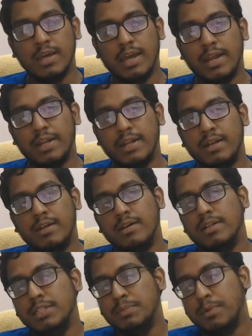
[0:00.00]
And
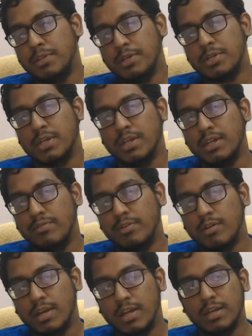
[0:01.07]
this position, if you
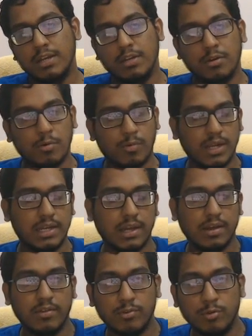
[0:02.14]
look at it, white
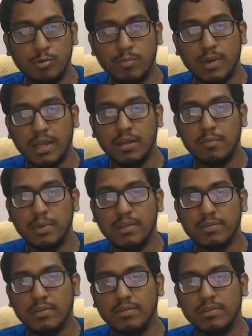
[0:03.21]
has two minor
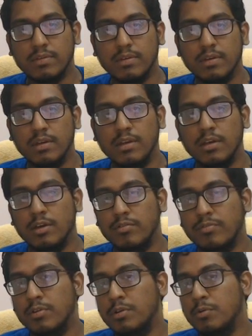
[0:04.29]
pieces
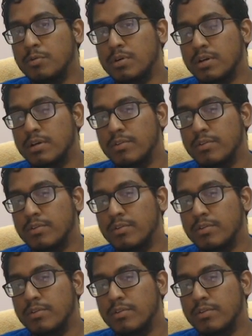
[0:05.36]
for the rook.